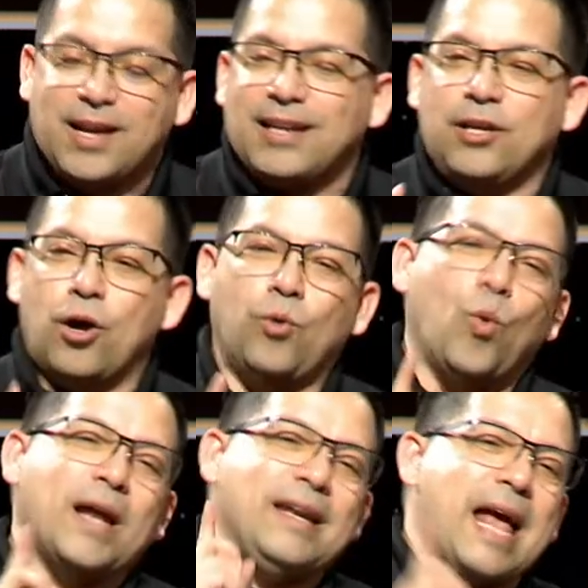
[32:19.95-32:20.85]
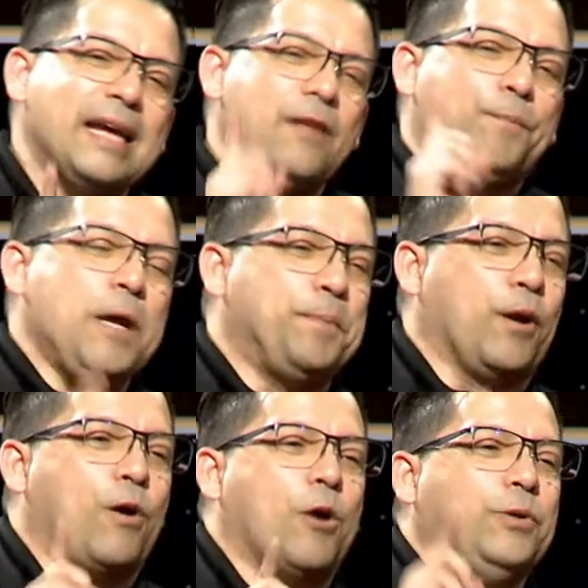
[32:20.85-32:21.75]
You know what? Negative people
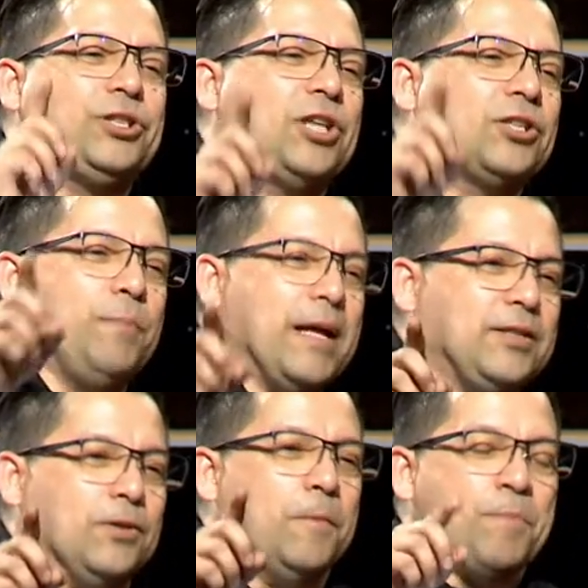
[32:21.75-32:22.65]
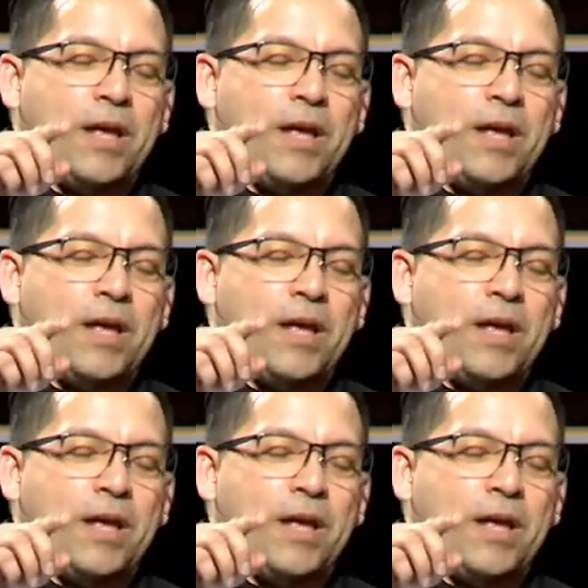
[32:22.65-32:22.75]
are always judgmental.